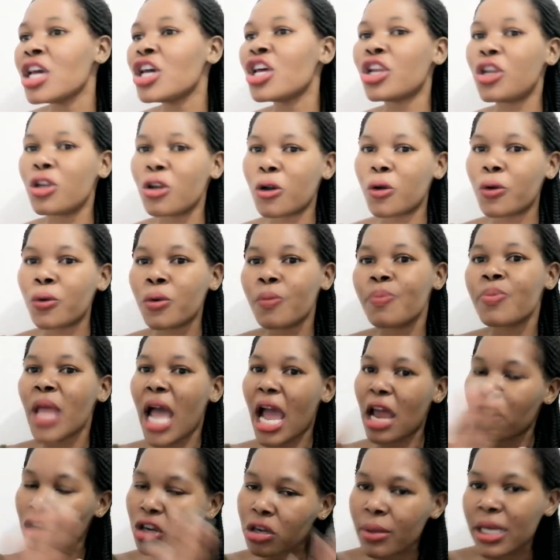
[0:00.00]
No,
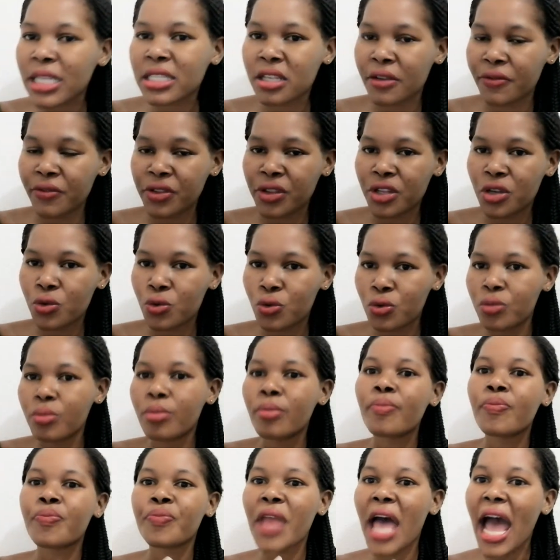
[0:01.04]
I lock myself in the room,
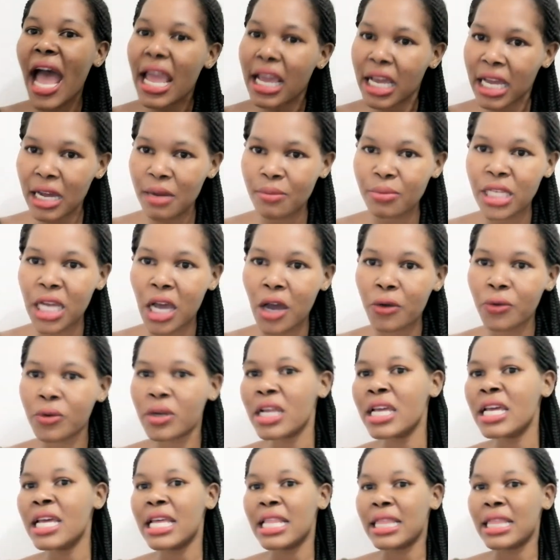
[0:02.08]
I calm down,